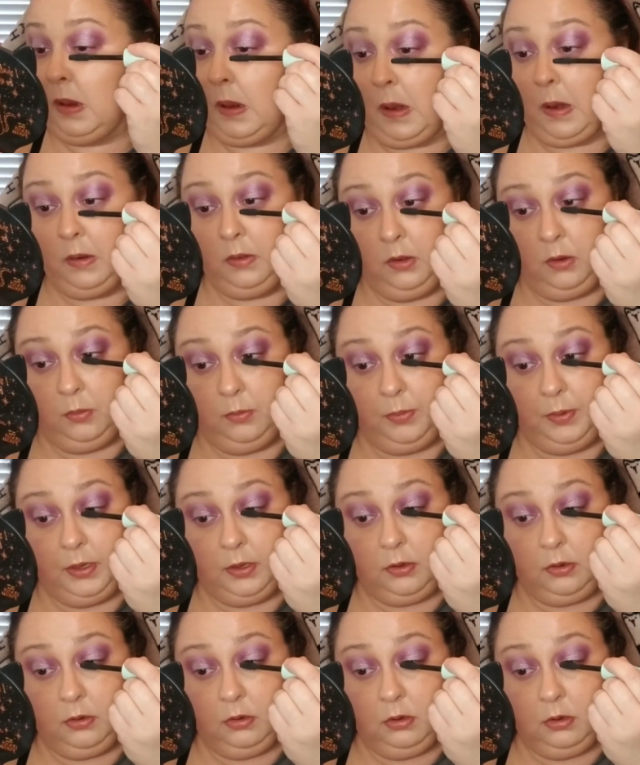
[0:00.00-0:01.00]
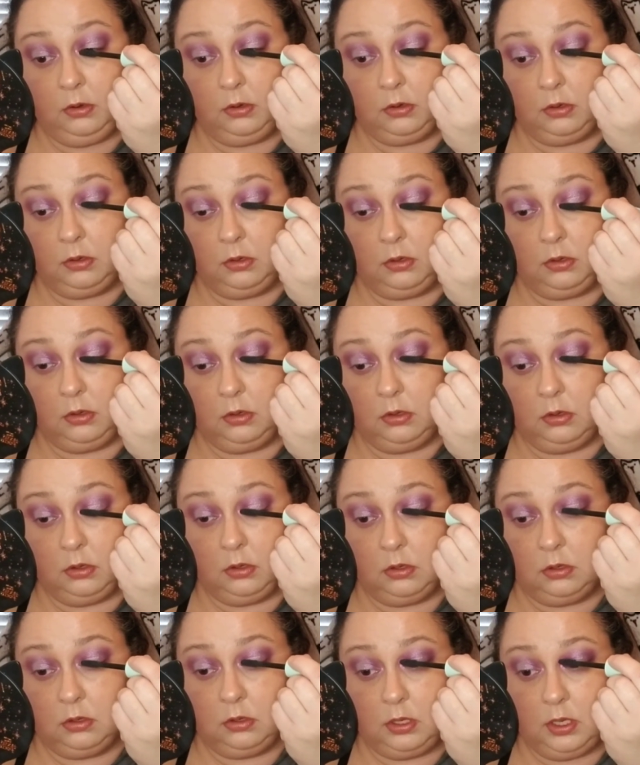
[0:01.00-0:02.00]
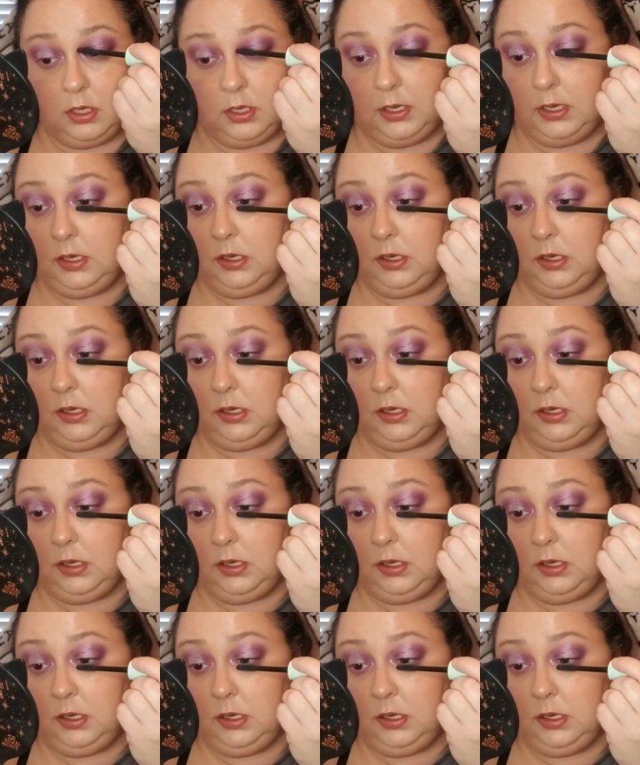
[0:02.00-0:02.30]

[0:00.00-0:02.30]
they're bigger than he